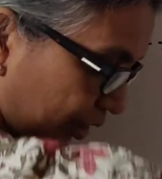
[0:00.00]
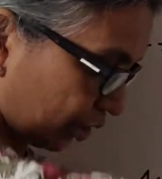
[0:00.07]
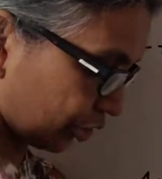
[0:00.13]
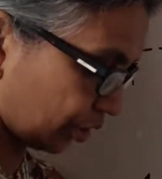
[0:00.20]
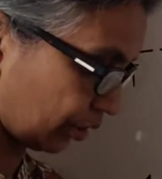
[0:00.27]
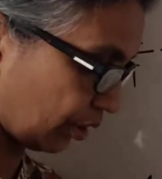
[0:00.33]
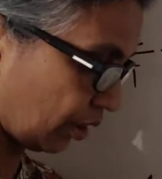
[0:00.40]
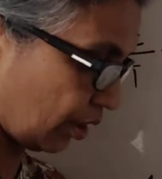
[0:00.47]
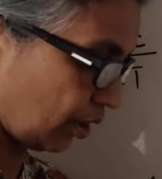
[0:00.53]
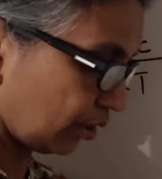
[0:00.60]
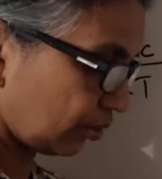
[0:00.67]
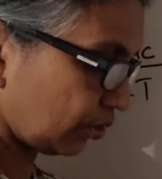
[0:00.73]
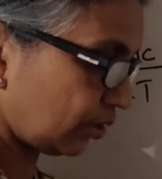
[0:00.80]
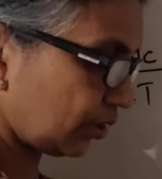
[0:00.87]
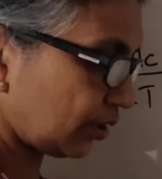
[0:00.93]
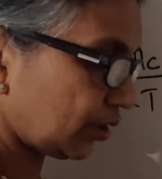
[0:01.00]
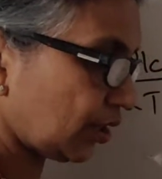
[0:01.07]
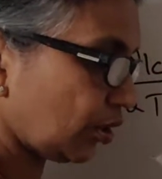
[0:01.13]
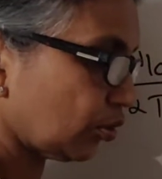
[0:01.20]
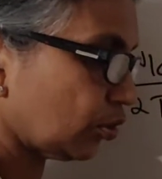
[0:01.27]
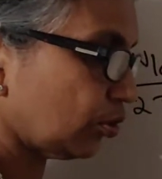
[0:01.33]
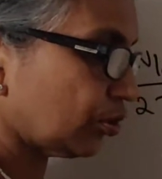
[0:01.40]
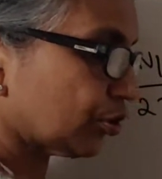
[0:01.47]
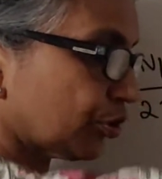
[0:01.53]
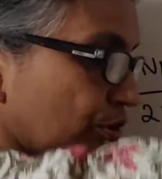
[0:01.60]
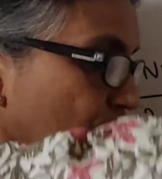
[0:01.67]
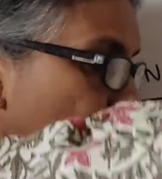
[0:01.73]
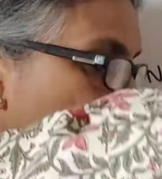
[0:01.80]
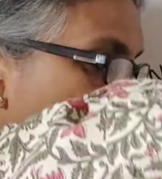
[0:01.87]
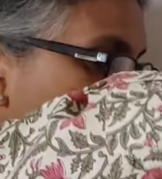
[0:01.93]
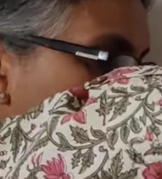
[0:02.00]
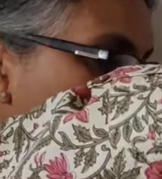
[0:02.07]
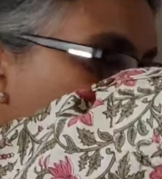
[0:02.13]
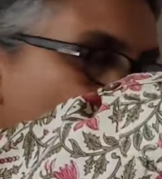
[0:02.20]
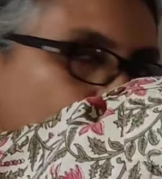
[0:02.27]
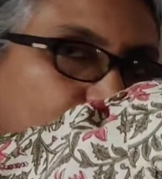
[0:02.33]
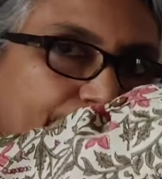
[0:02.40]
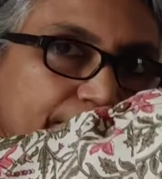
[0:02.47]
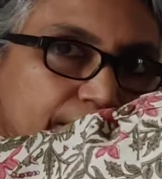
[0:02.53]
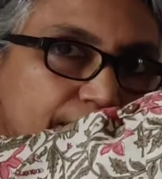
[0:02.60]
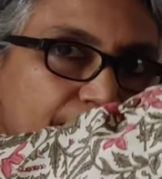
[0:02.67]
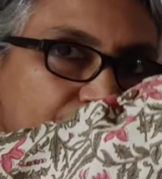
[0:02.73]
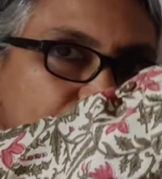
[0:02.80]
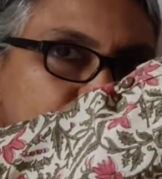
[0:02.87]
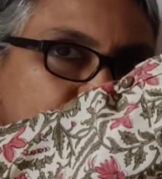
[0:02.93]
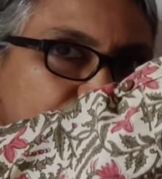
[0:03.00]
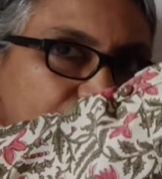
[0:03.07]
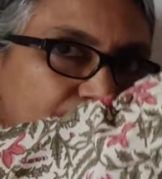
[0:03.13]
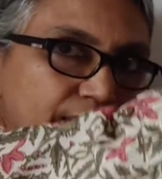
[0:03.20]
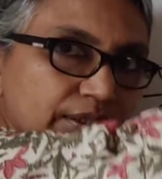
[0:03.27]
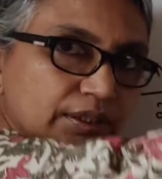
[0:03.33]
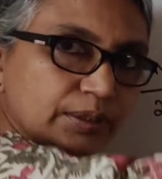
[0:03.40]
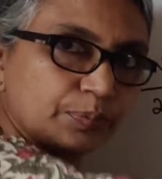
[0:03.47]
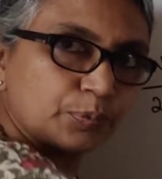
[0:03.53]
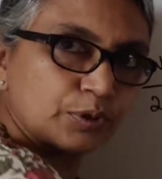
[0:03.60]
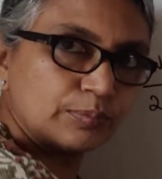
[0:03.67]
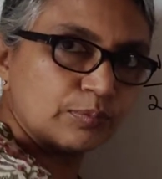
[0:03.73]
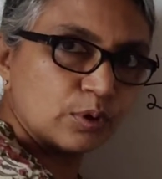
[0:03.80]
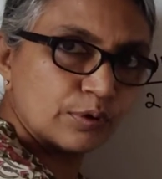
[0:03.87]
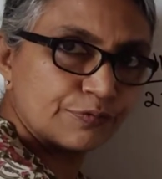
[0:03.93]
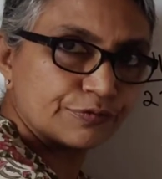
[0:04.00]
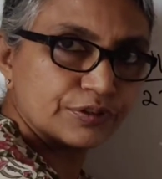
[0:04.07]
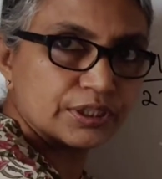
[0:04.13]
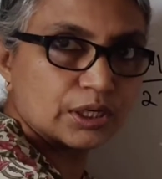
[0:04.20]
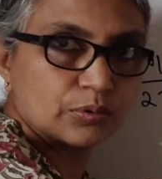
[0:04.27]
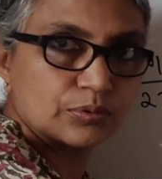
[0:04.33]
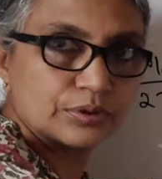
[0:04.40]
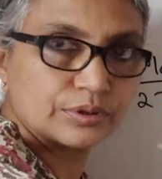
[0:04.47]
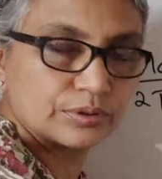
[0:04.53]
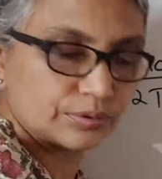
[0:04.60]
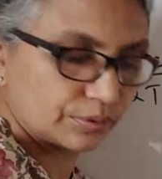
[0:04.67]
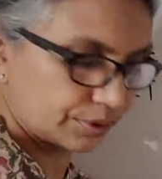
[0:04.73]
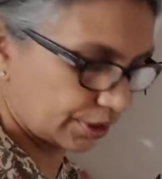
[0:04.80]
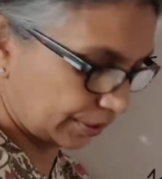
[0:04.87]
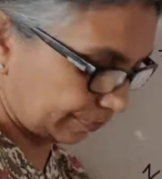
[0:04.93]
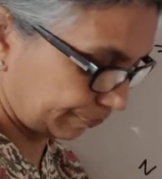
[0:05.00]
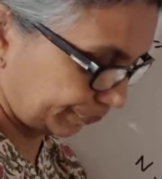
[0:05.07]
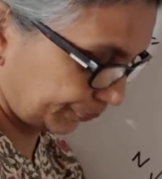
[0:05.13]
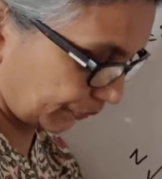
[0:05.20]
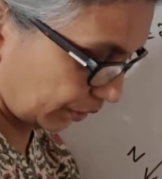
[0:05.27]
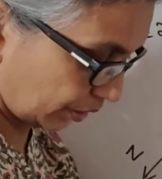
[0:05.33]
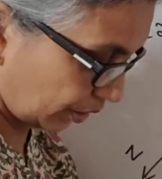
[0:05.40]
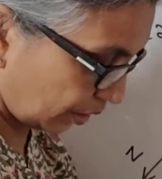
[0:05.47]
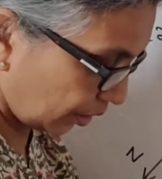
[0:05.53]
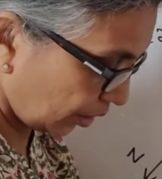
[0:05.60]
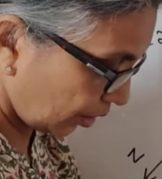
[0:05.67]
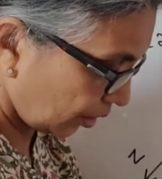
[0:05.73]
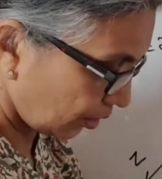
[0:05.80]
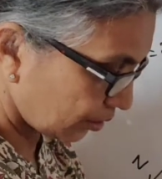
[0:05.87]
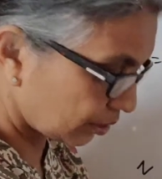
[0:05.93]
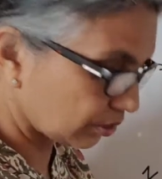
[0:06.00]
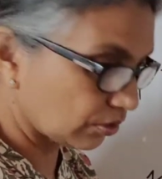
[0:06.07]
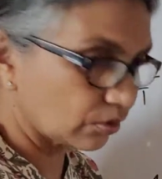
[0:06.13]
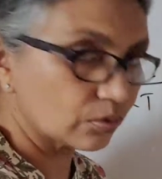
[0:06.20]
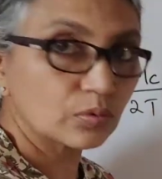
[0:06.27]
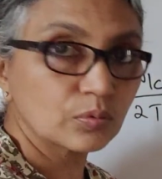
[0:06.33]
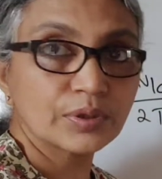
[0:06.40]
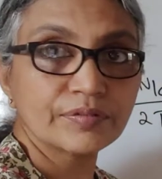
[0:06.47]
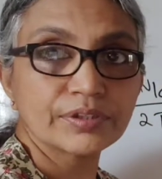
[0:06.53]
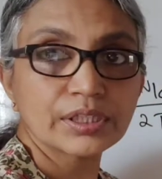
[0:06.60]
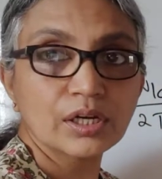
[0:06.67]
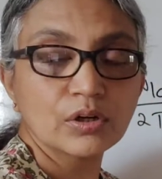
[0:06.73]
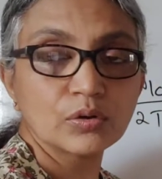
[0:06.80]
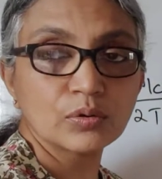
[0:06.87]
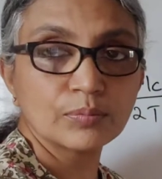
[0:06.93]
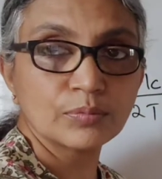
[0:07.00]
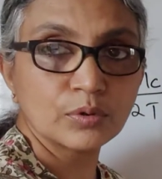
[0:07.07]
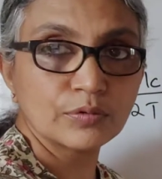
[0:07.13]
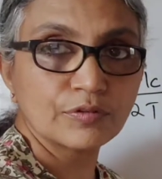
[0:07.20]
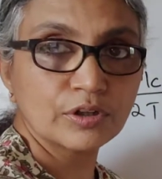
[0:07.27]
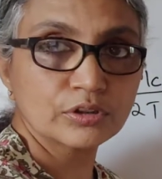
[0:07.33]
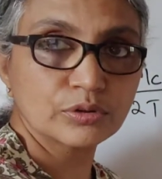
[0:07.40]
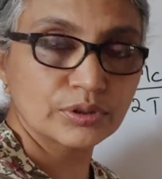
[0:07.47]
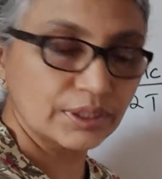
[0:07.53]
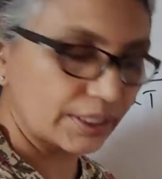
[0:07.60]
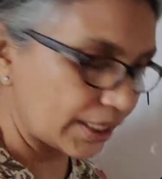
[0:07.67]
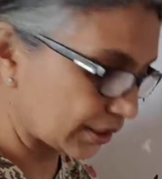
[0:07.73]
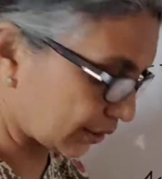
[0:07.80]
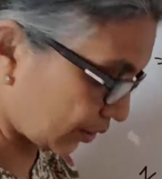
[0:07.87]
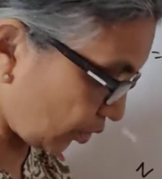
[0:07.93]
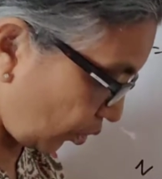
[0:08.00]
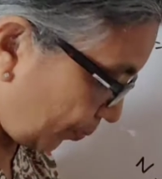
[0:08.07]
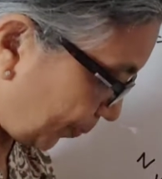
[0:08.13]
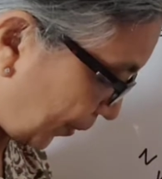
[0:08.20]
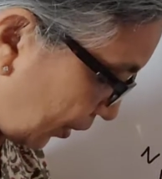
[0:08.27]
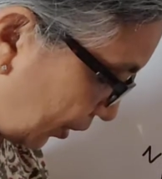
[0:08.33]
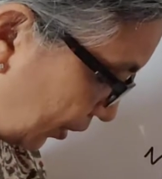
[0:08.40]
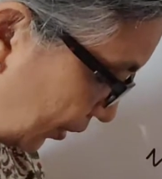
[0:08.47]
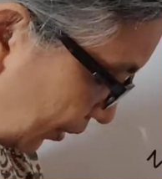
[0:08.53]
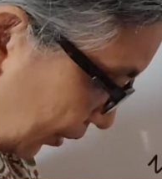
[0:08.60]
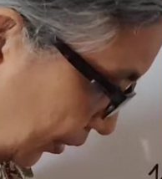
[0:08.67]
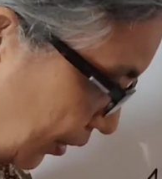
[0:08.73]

direction. So this is how you will show clockwise direction and the tip will move down. Okay. So we will now move on to the next topic,